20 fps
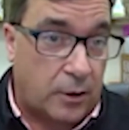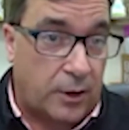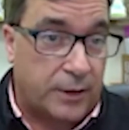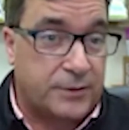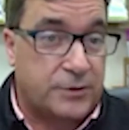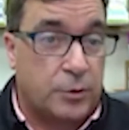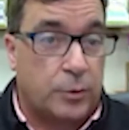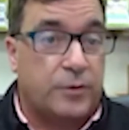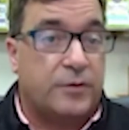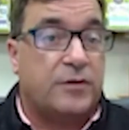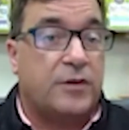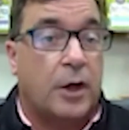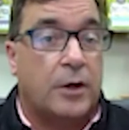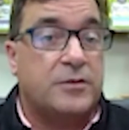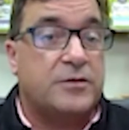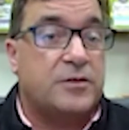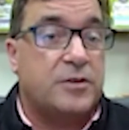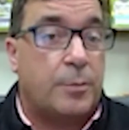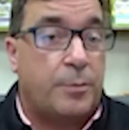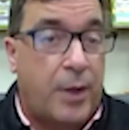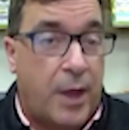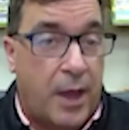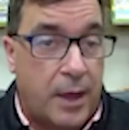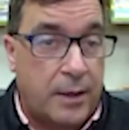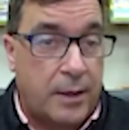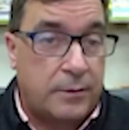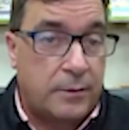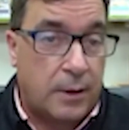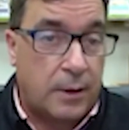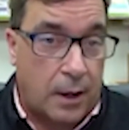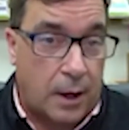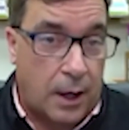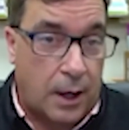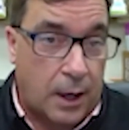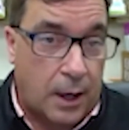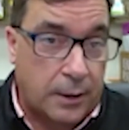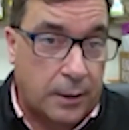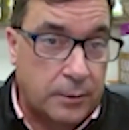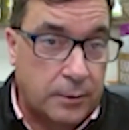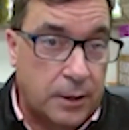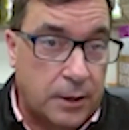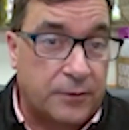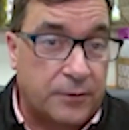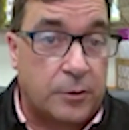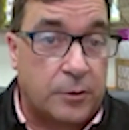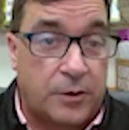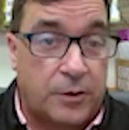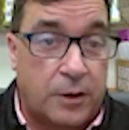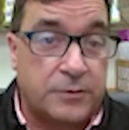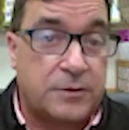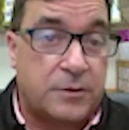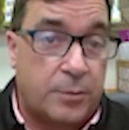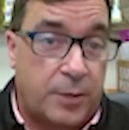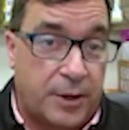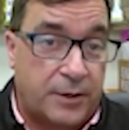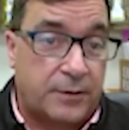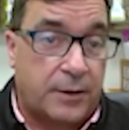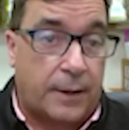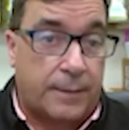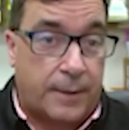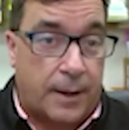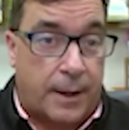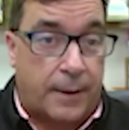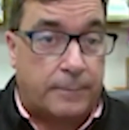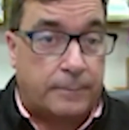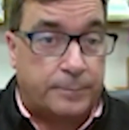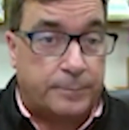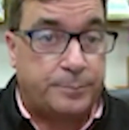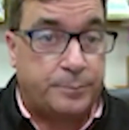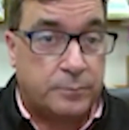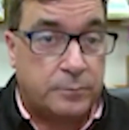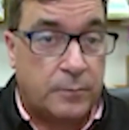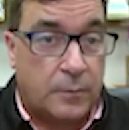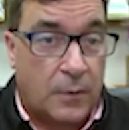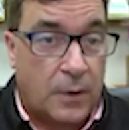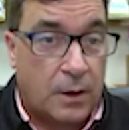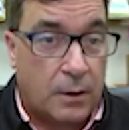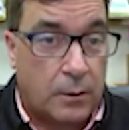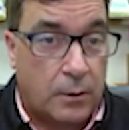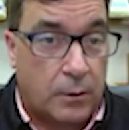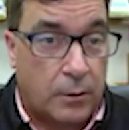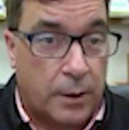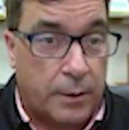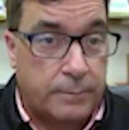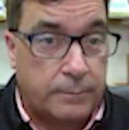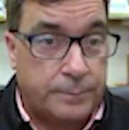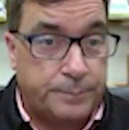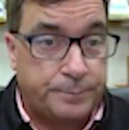All right, so it does depend on that. All right.